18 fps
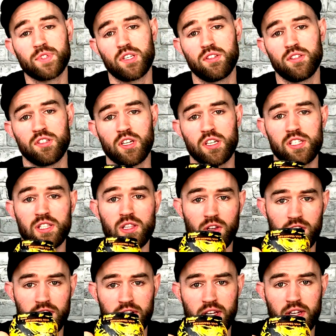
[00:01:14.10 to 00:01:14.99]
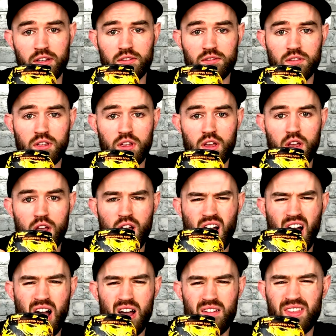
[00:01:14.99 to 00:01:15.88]
look at it.
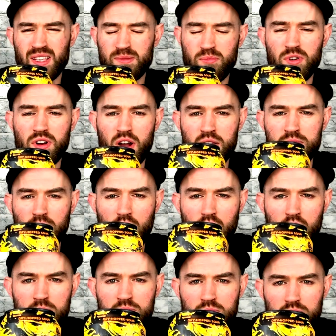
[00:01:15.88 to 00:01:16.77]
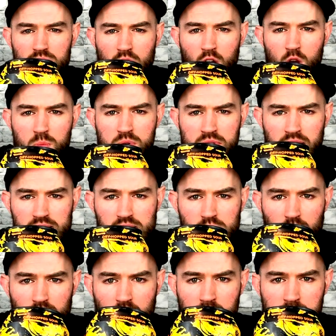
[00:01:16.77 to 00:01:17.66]
That's I'm hoping that's
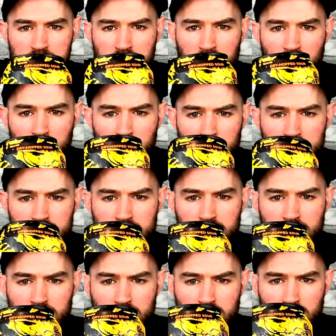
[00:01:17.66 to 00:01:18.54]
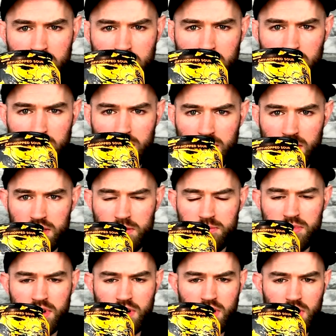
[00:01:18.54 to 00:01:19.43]
not going blurred because I
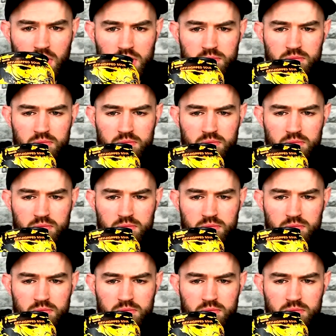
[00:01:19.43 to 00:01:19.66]
put it close.